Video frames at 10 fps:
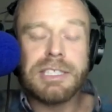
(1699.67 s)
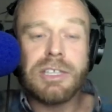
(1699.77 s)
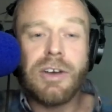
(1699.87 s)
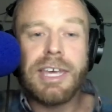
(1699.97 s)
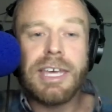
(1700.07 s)

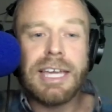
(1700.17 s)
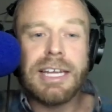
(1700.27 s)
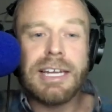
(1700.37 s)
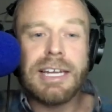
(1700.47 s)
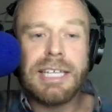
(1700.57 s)
psychic
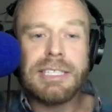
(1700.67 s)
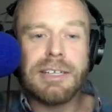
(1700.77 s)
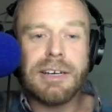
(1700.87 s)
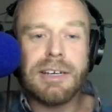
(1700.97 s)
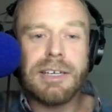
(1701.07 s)
in
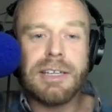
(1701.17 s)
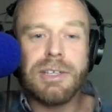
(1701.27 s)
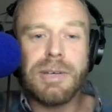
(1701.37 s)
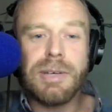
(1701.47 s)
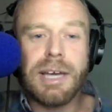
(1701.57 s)
Leicester in
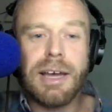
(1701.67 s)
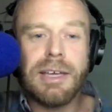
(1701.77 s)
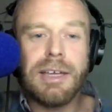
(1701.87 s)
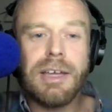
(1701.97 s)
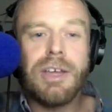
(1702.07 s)
the
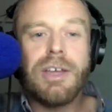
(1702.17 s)
UK